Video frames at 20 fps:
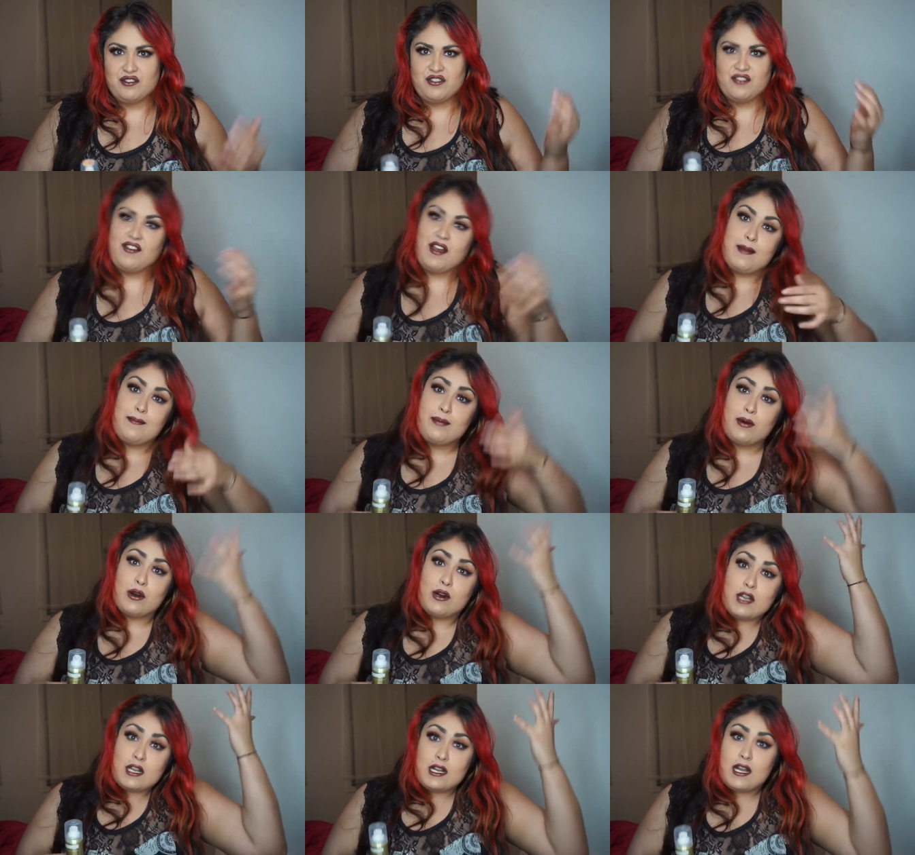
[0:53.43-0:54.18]
So if I
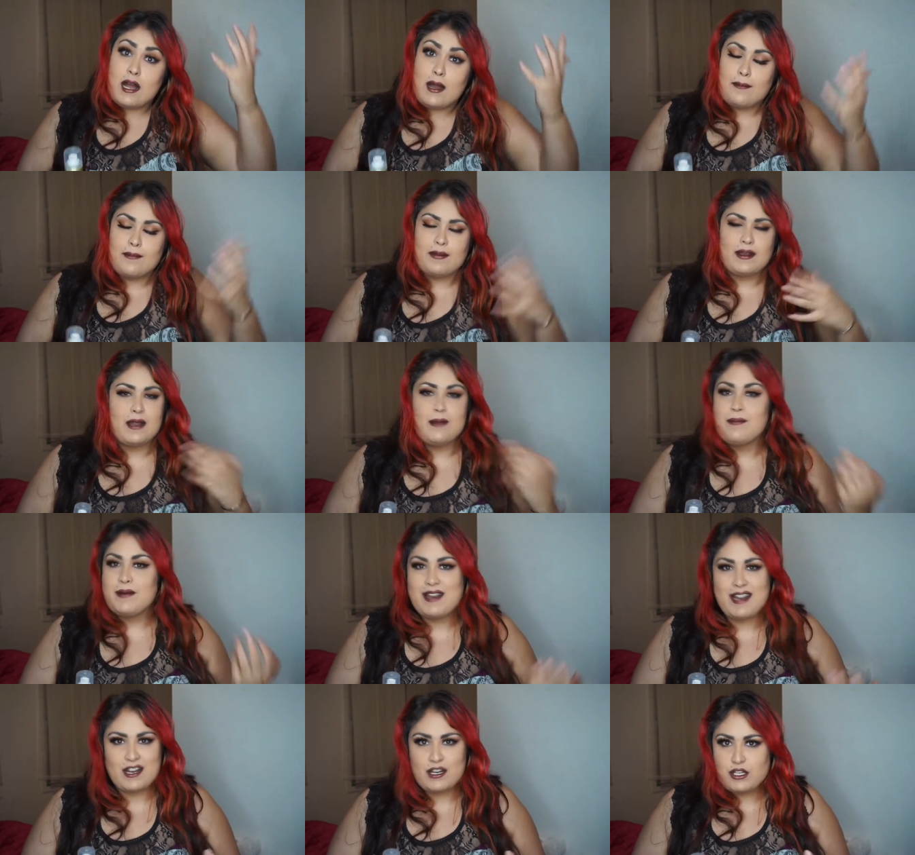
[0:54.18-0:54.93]
put it up and I
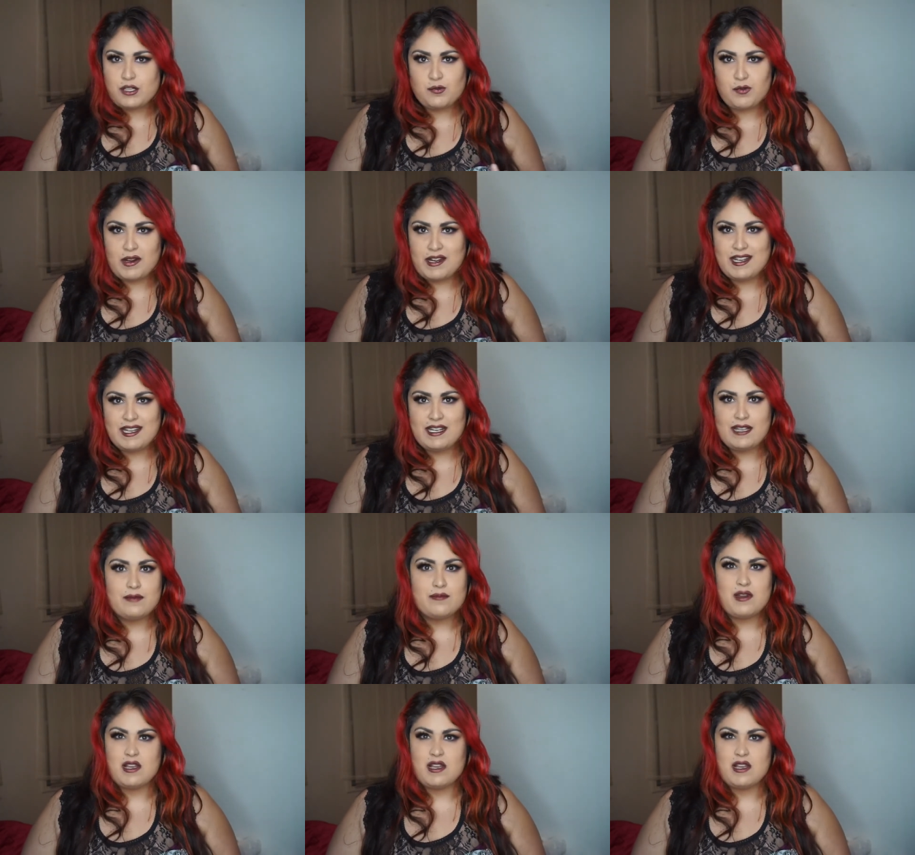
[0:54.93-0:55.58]
put hairspray in it,